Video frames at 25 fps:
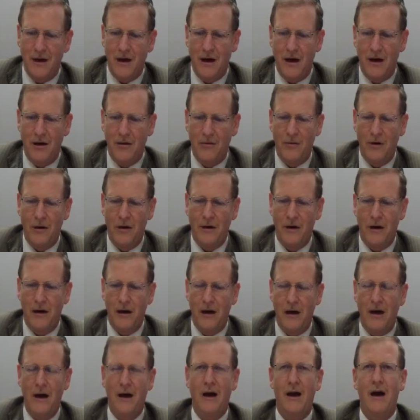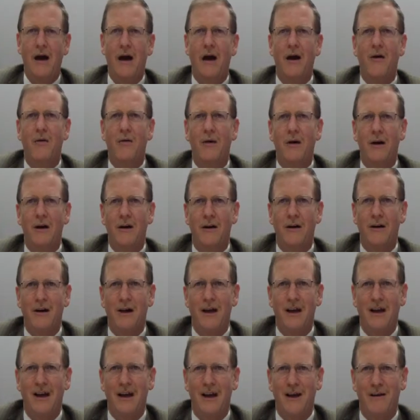our, uh,
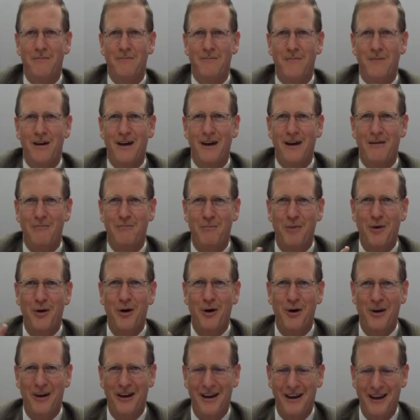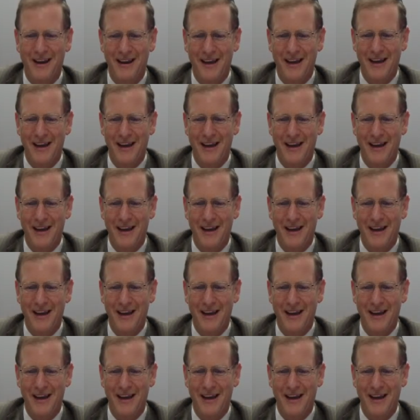our um, uh, ball.